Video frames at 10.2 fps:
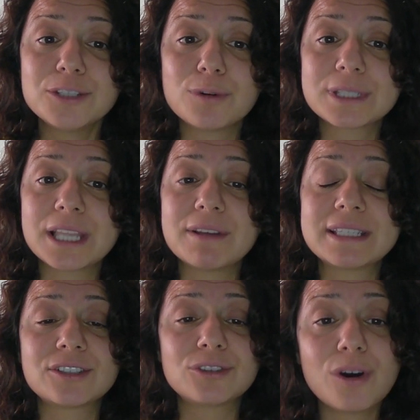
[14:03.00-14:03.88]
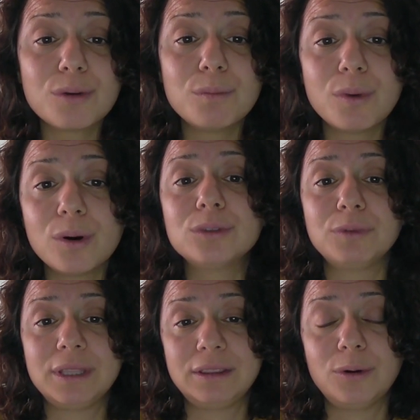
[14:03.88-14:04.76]
have a strong bond
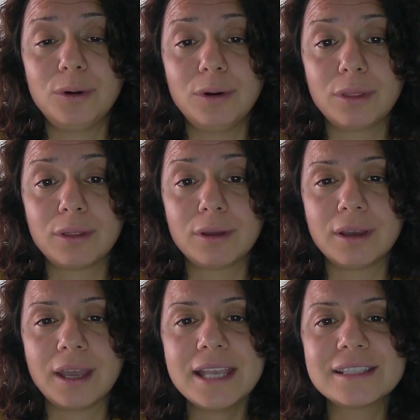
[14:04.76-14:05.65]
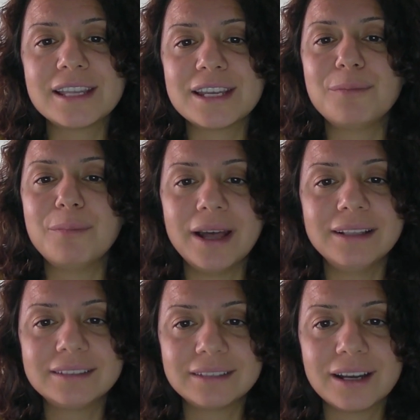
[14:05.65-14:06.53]
with the earth. As their belly
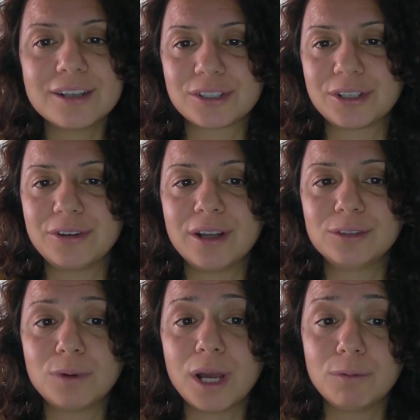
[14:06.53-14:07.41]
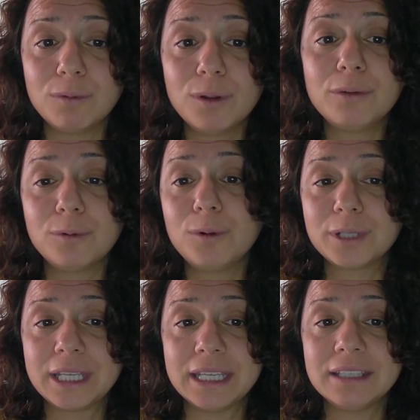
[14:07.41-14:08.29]
touches the ground while
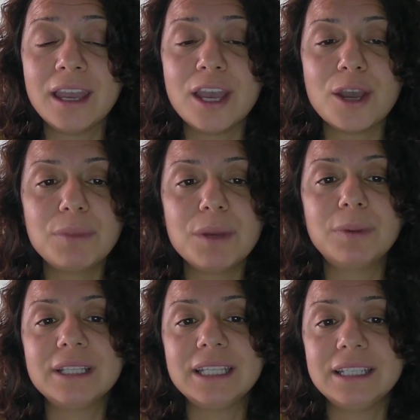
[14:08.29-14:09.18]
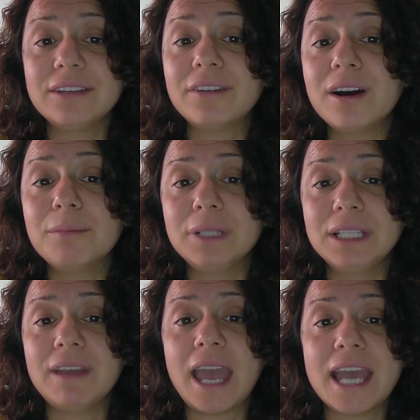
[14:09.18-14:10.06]
walking, people in Iran believe
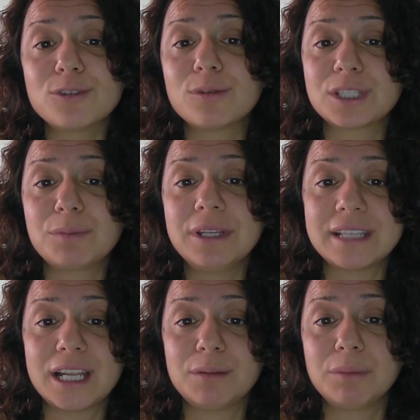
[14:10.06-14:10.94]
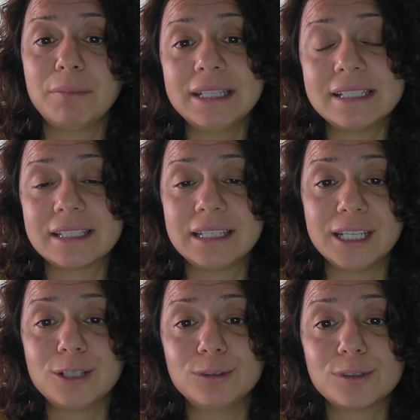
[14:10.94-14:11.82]
hedgehog spirit animal medicine
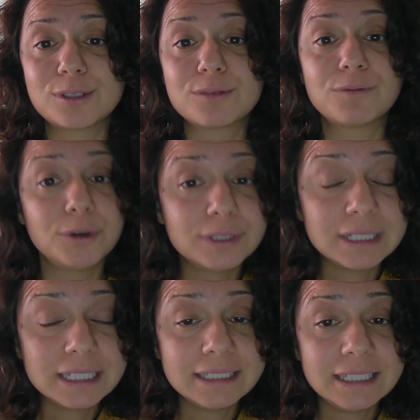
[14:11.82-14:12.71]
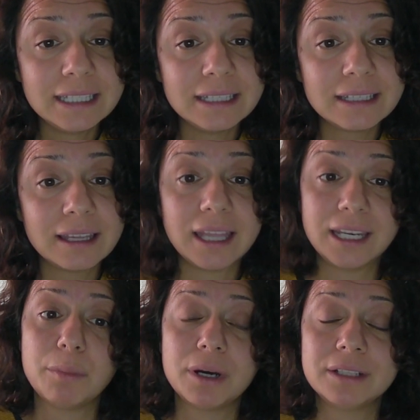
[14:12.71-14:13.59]
includes fertility and
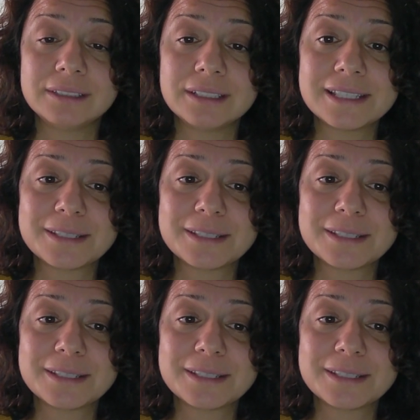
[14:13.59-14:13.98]
abundance.